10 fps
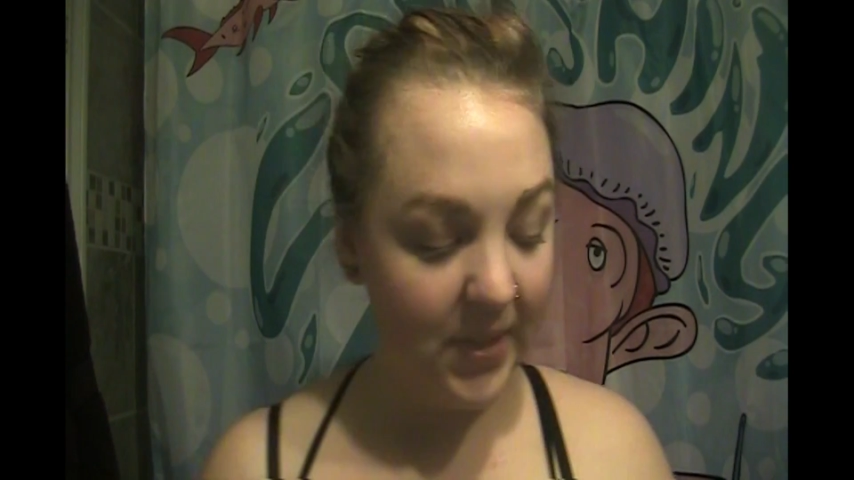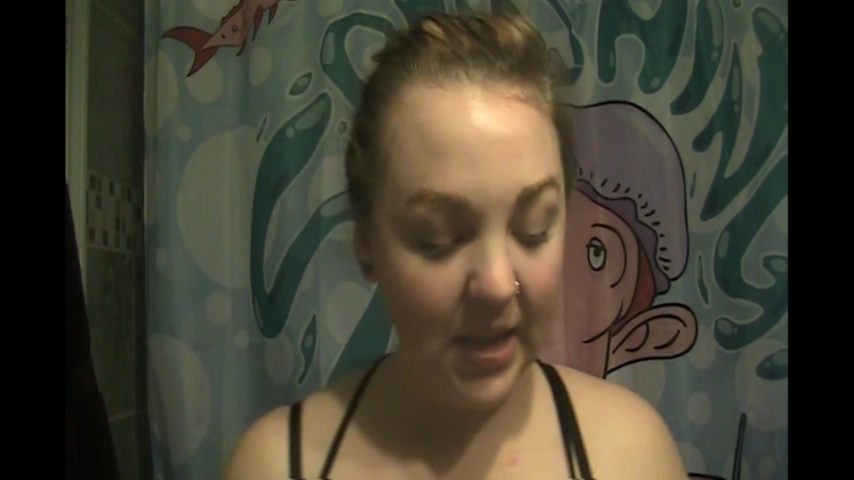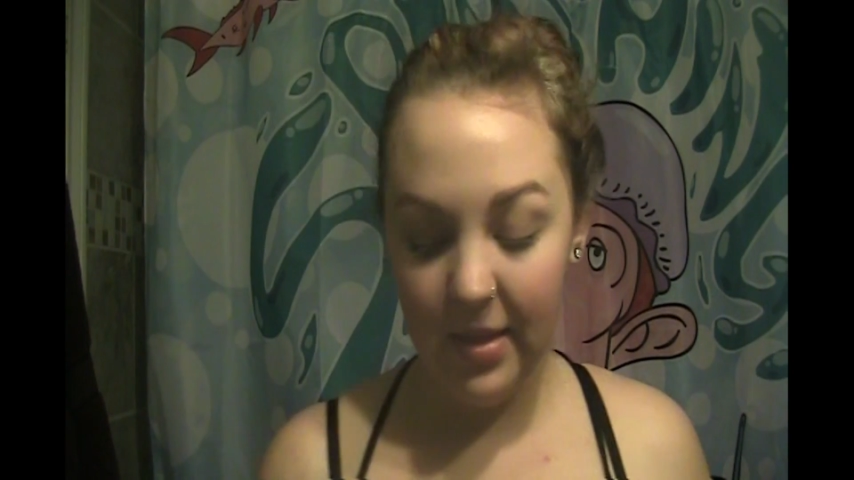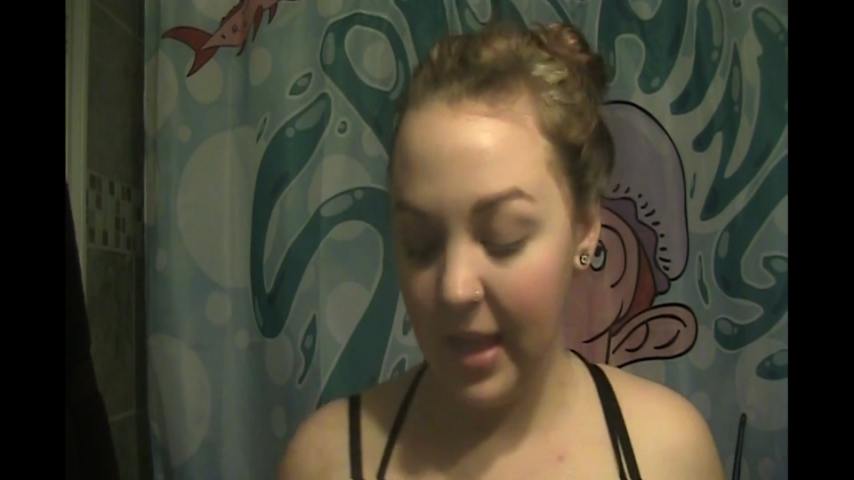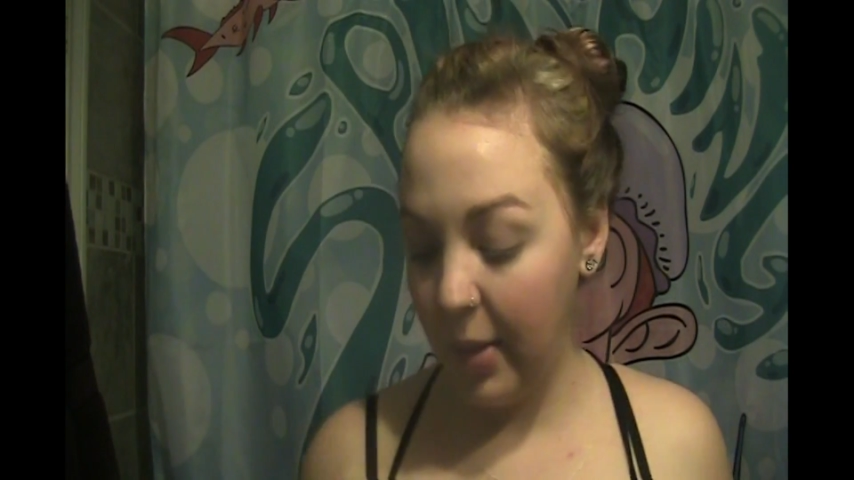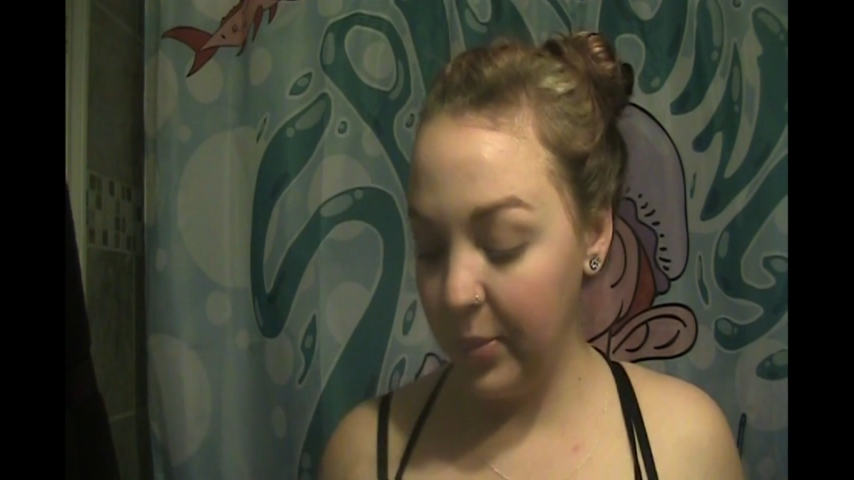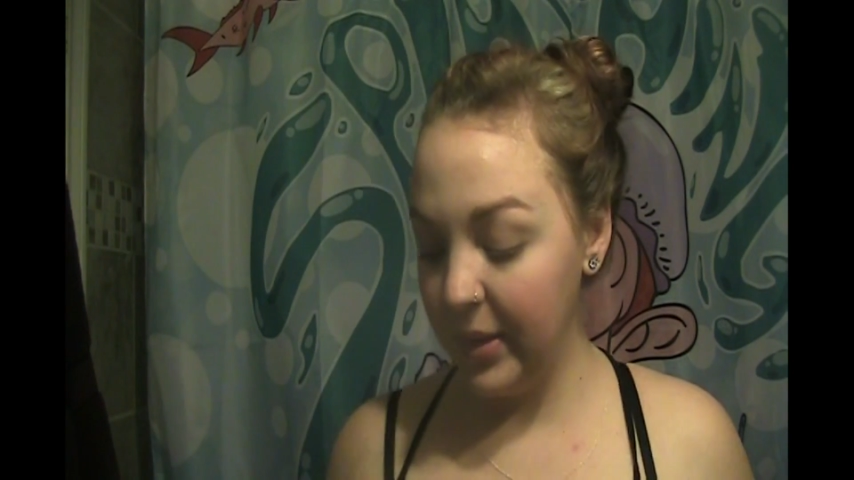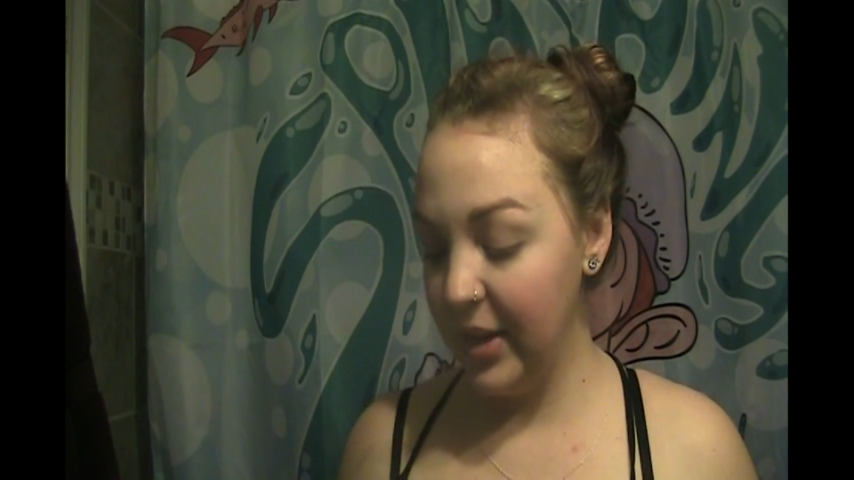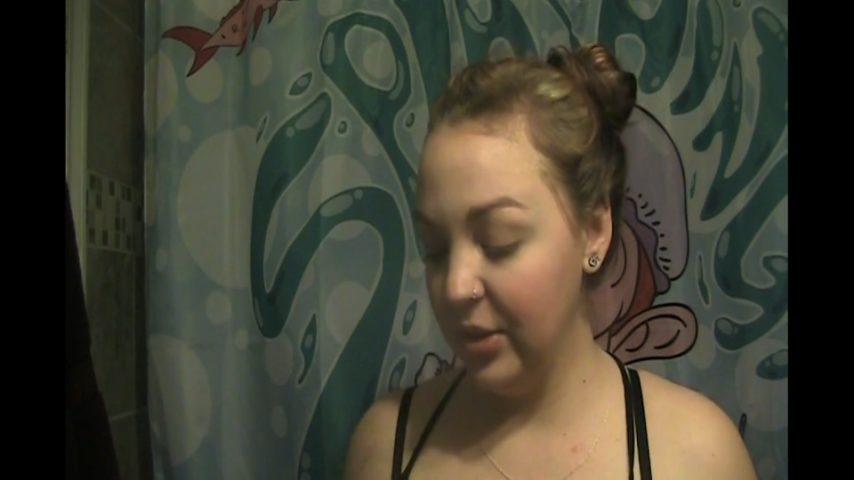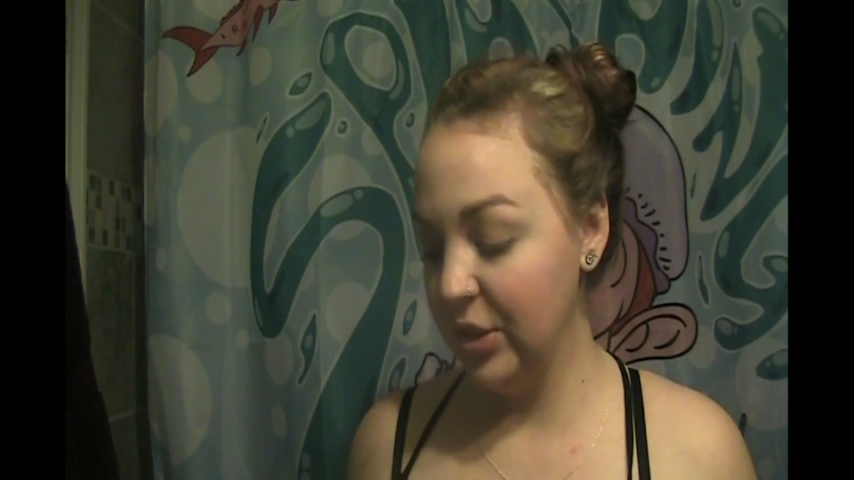Then what
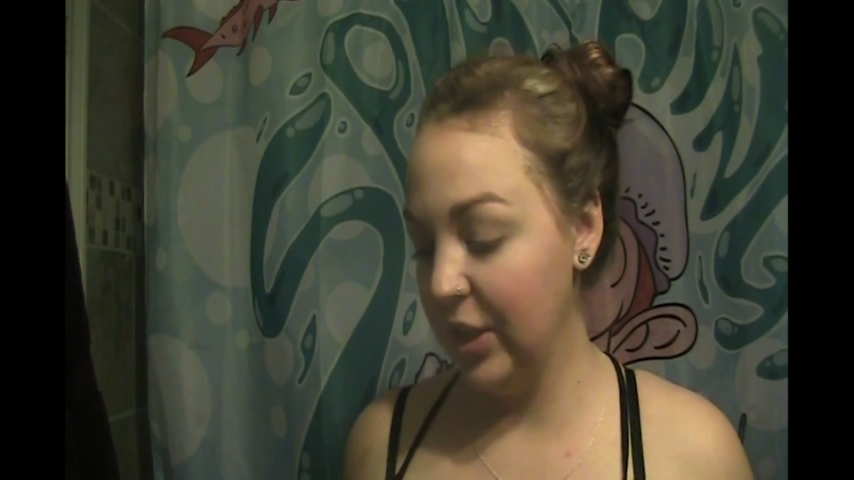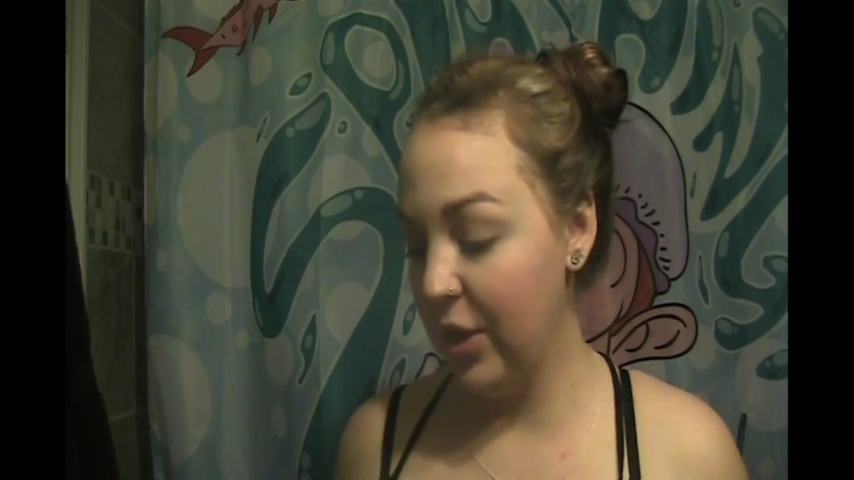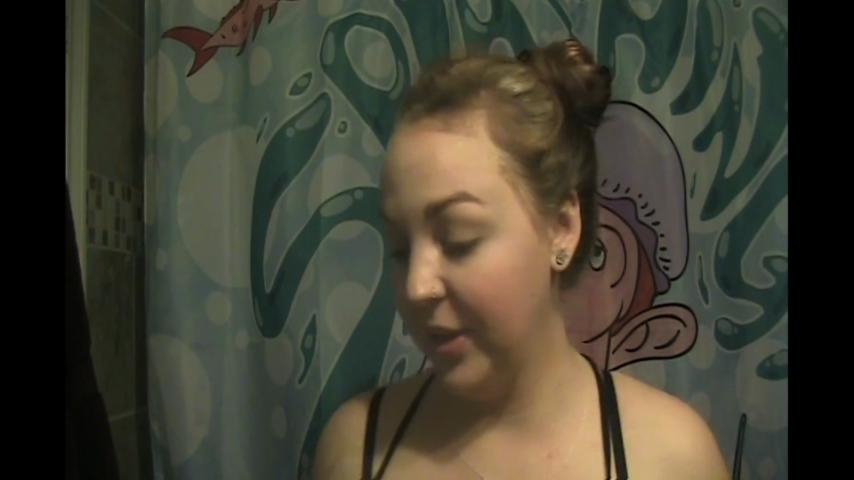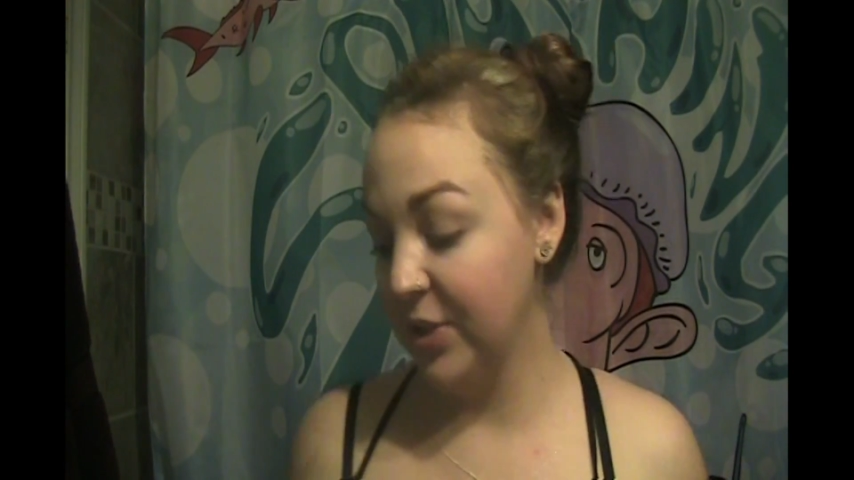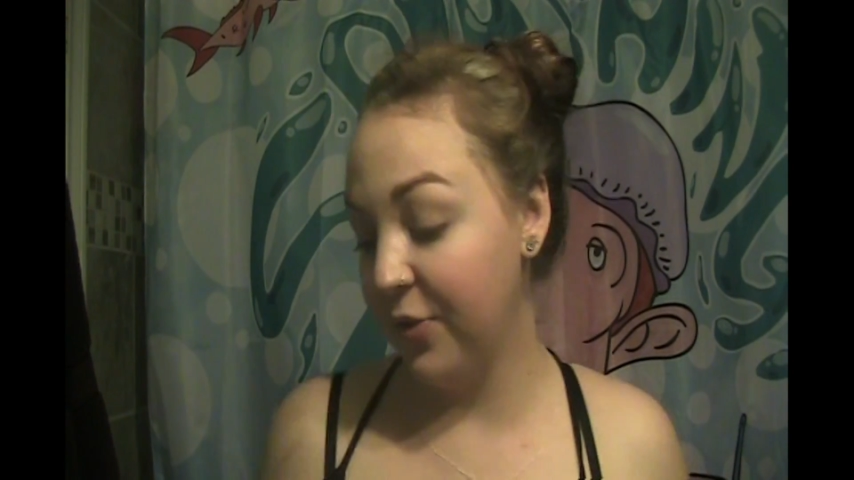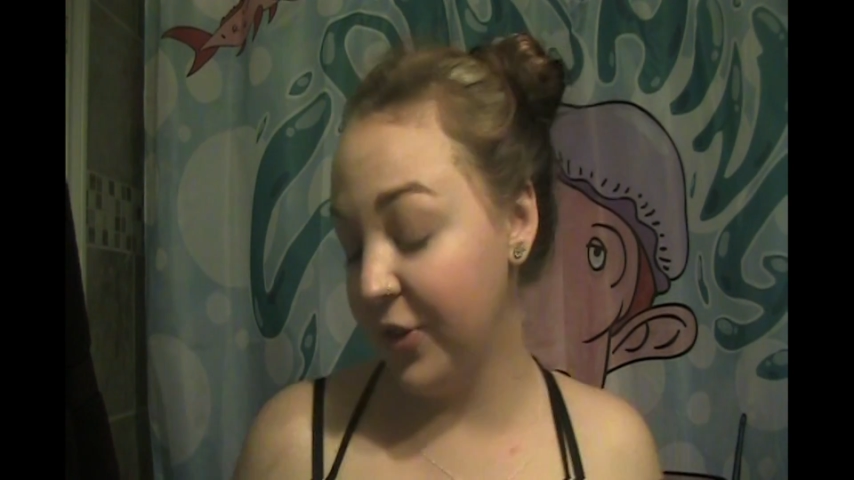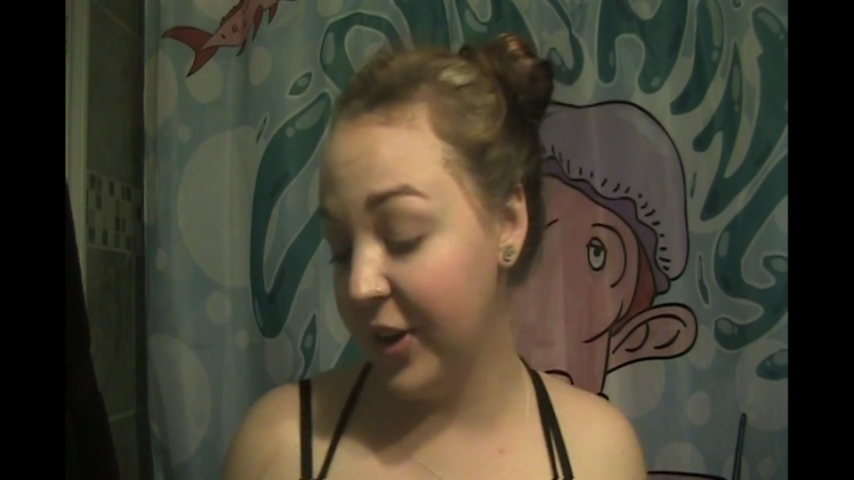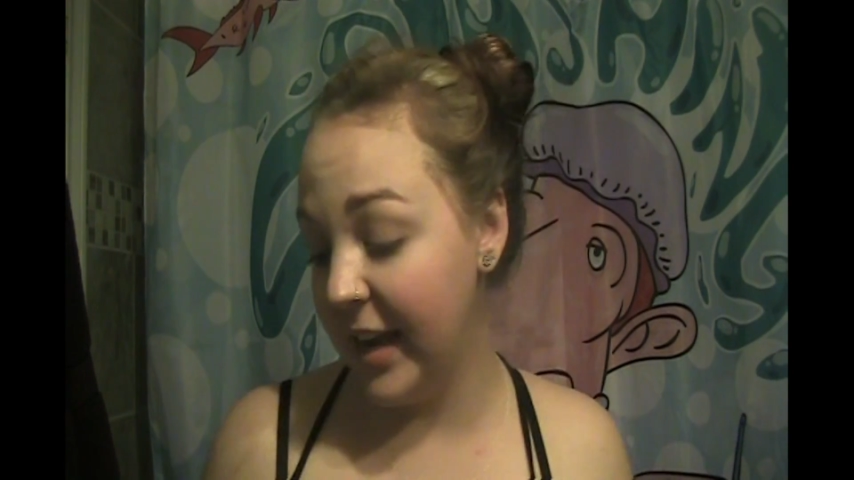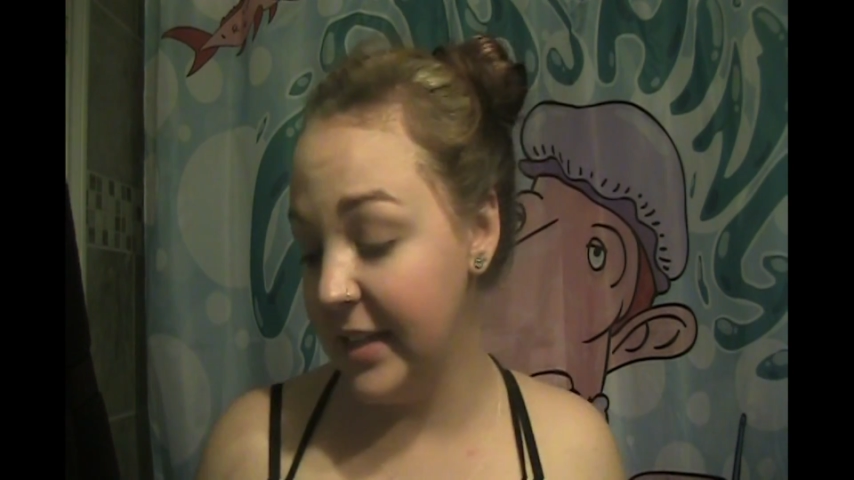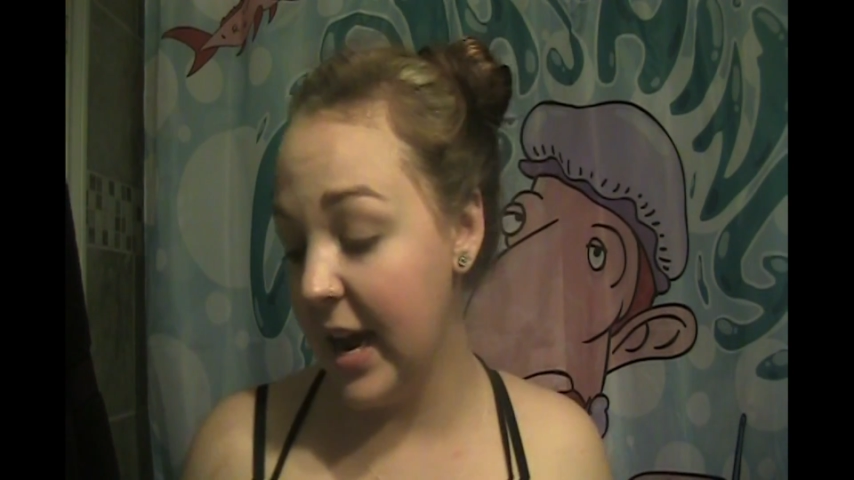I usually go in, so for
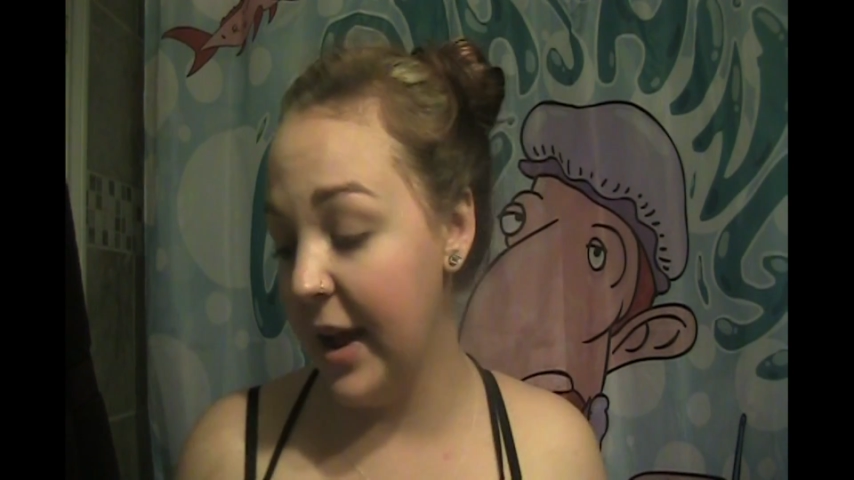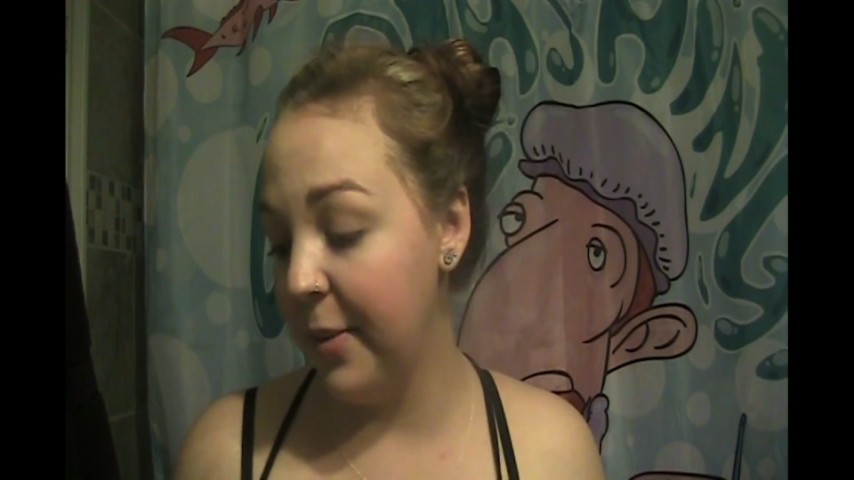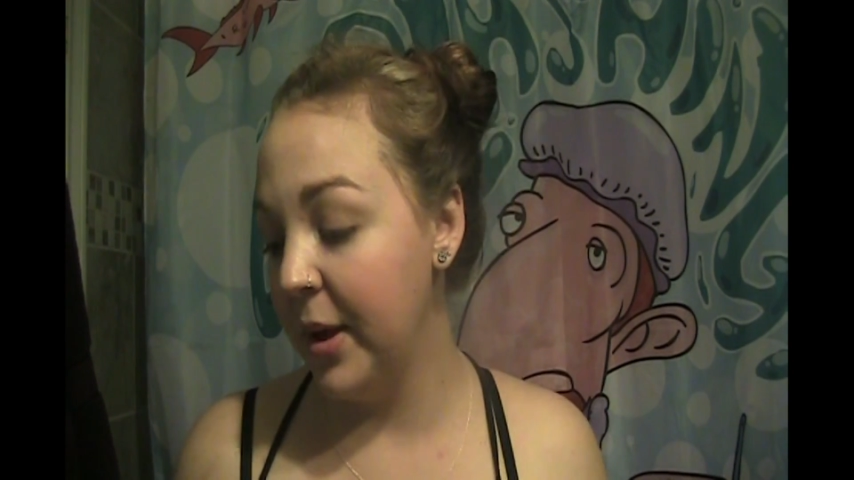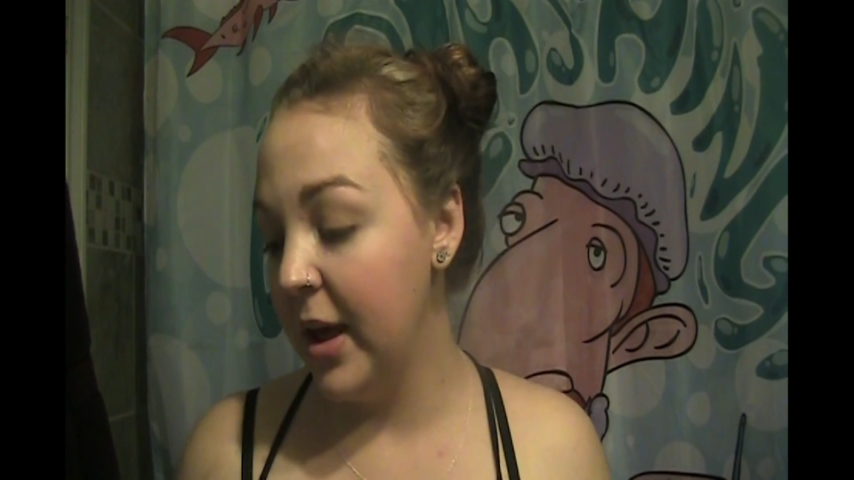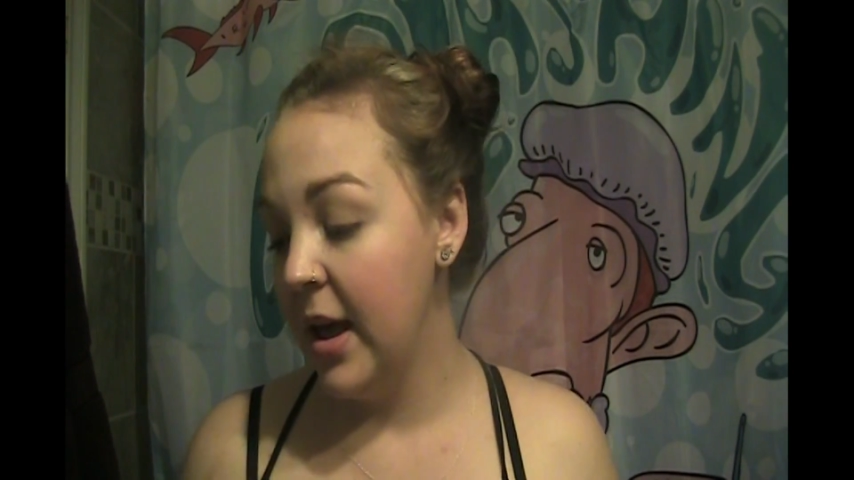nighttime,